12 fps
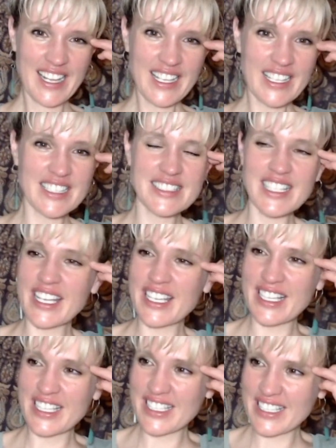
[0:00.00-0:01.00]
It's like
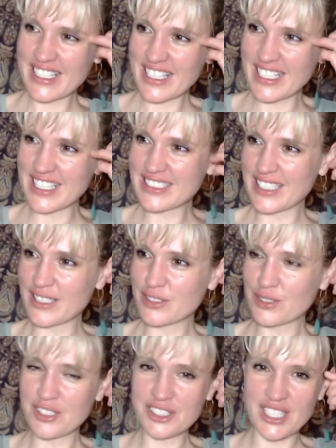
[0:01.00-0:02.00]
Khaleesi, as
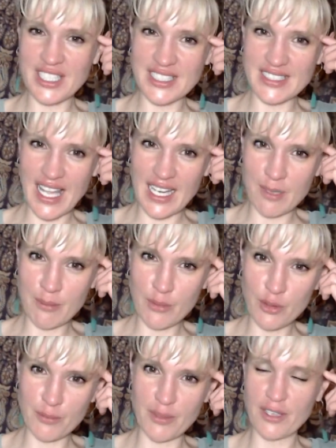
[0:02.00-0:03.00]
soon as she hears any
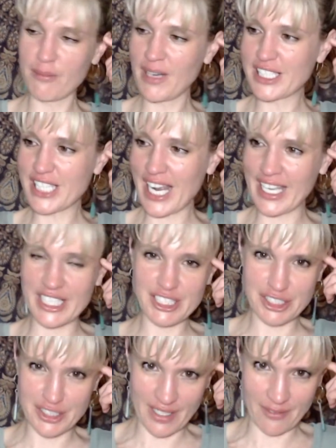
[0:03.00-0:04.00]
movement of my jacket,
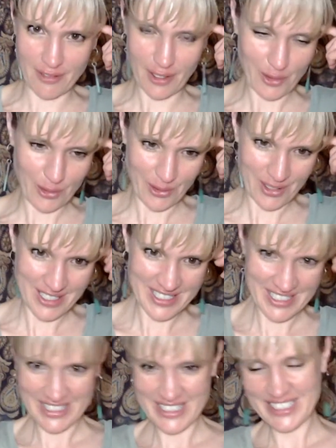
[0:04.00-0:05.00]
she's at the front door.
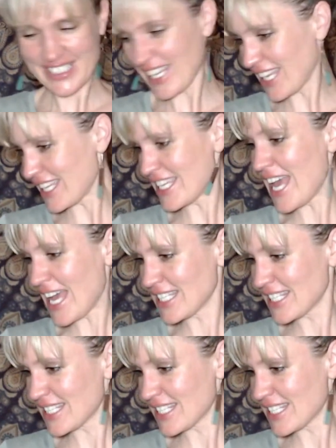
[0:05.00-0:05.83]
Yes.